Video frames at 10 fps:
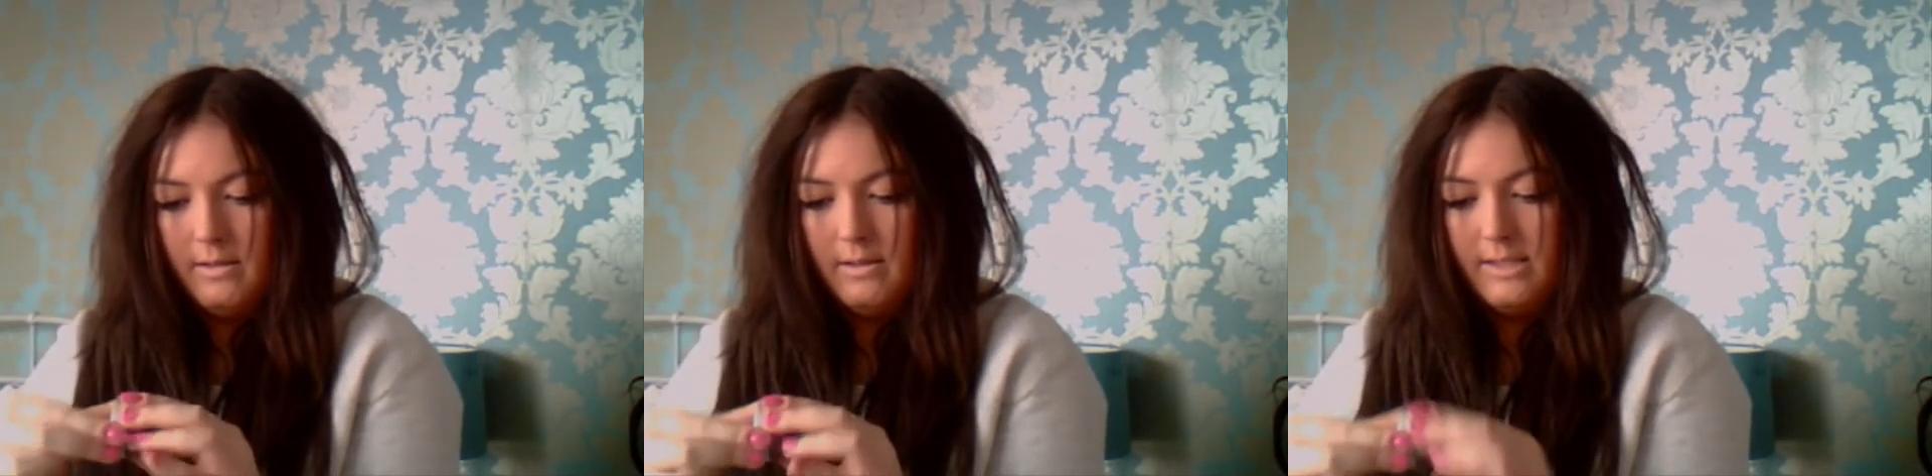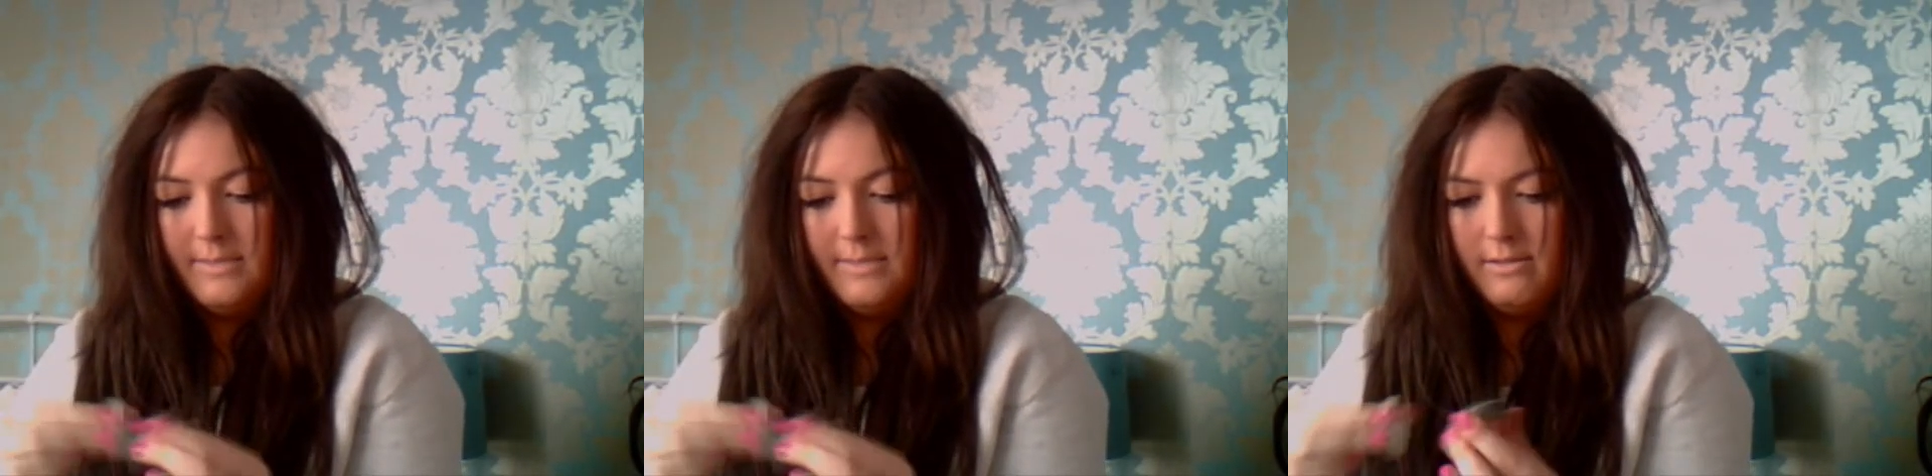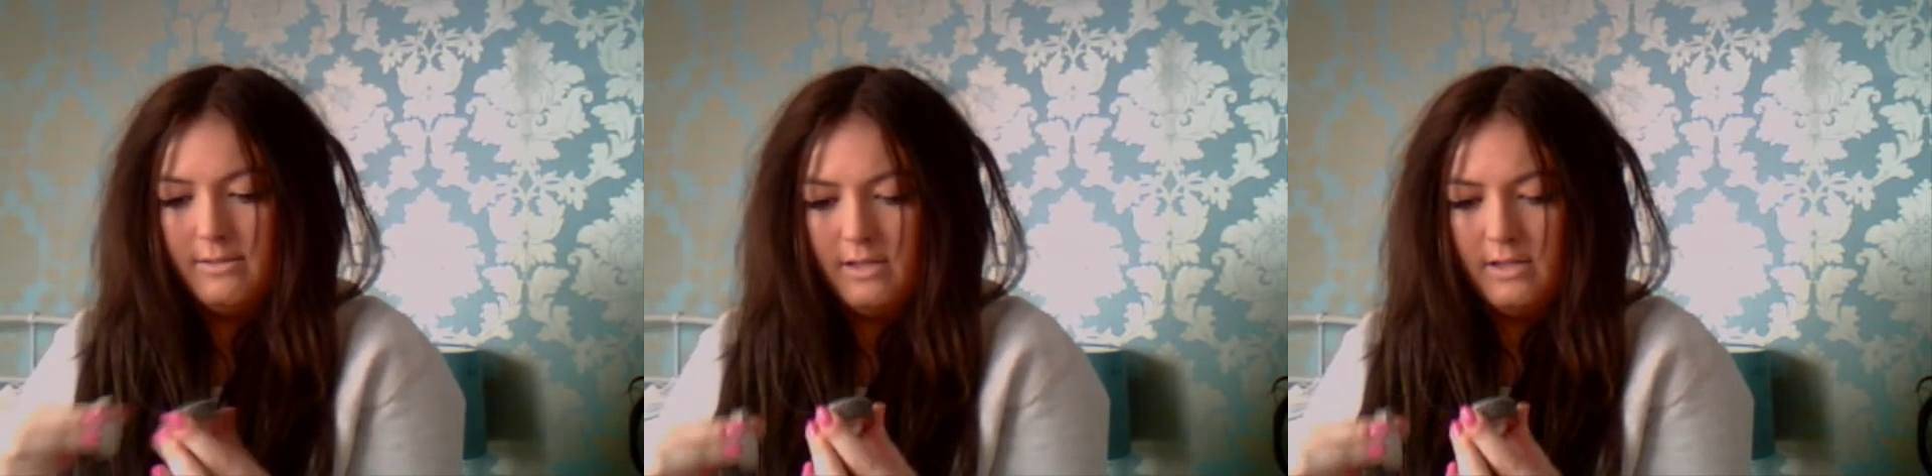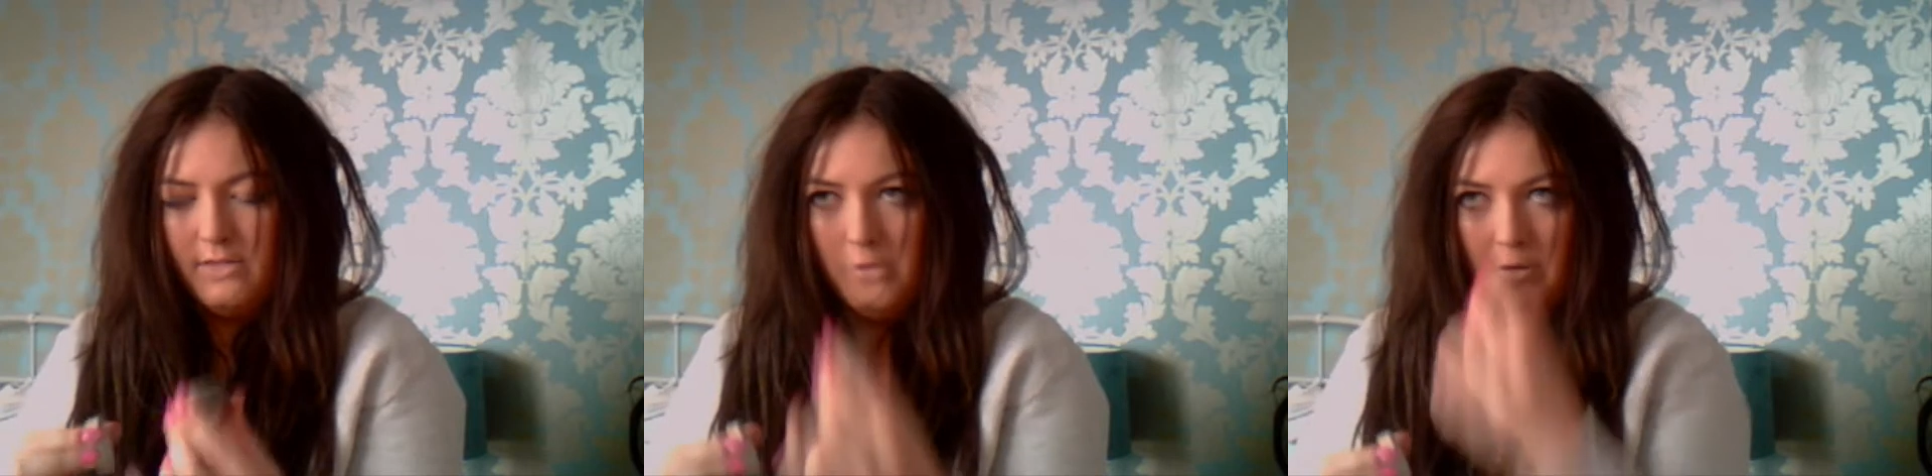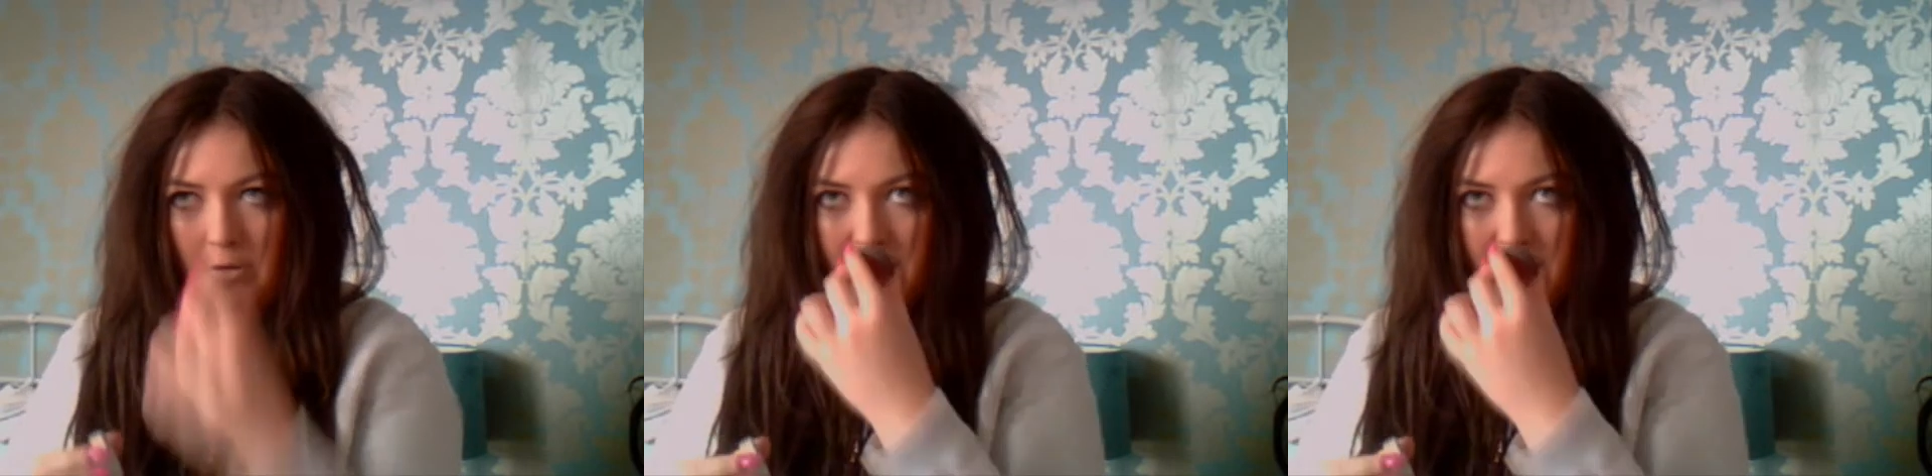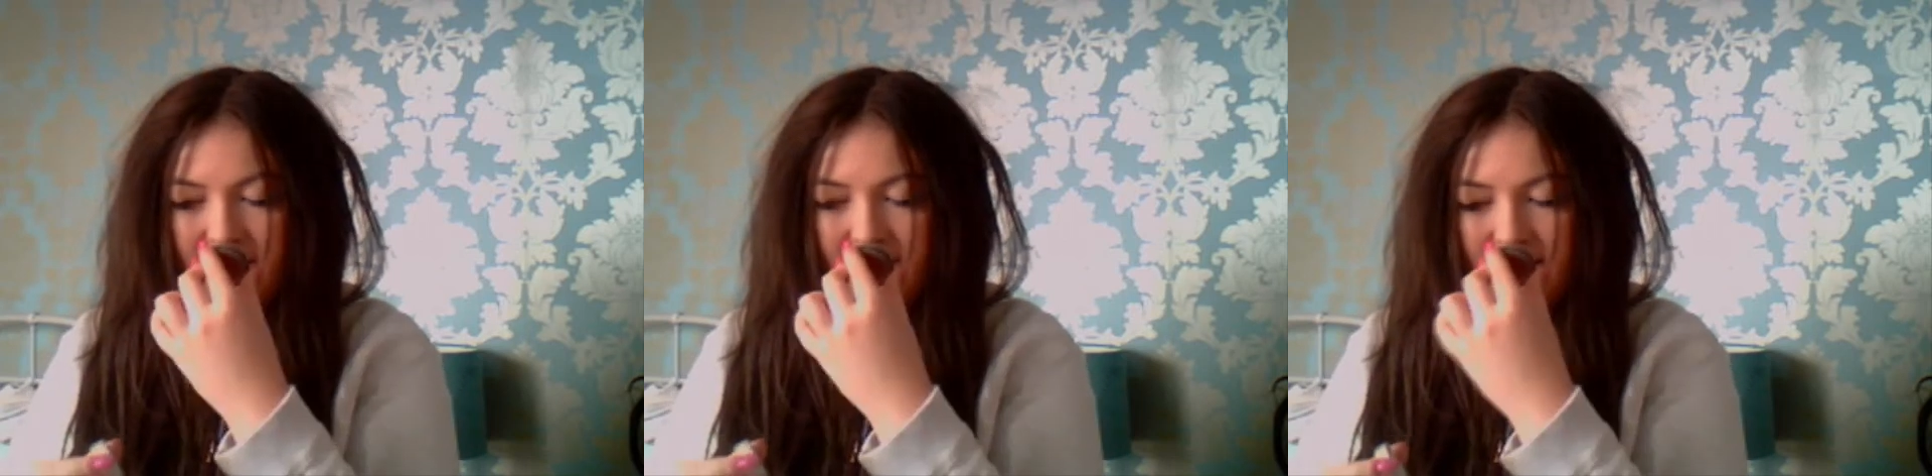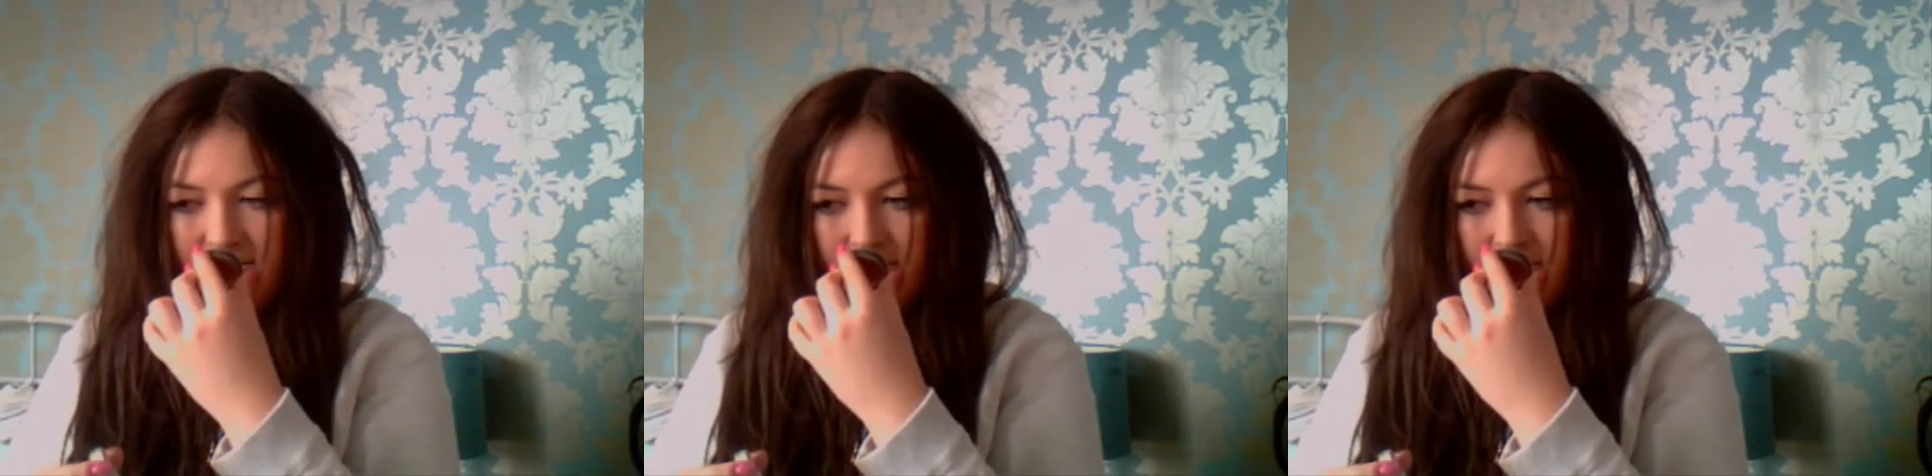The smell's kind of off-putting.